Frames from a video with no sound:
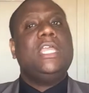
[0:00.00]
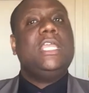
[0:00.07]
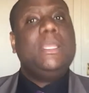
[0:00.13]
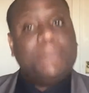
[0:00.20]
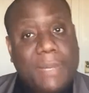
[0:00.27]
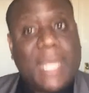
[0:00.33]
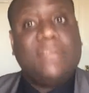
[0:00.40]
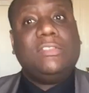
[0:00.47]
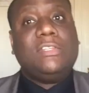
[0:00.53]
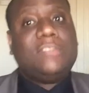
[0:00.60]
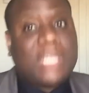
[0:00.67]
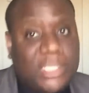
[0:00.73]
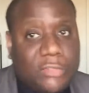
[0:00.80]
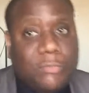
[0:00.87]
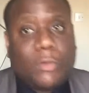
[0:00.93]
he plays the
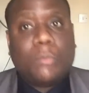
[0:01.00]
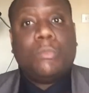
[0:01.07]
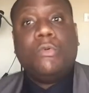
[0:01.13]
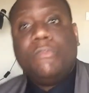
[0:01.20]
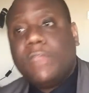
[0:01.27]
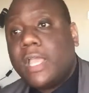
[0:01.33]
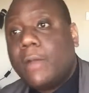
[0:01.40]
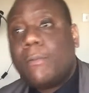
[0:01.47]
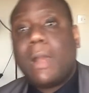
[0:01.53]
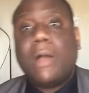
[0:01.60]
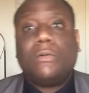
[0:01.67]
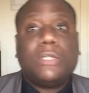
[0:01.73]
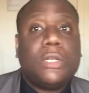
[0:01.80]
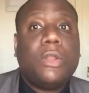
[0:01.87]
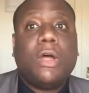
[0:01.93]
saxophone moving
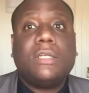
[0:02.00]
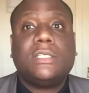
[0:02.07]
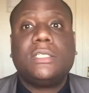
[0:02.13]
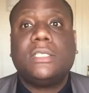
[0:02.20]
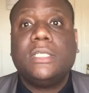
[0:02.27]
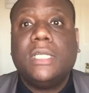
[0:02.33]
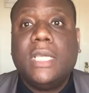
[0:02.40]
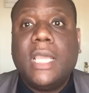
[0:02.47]
around a lot.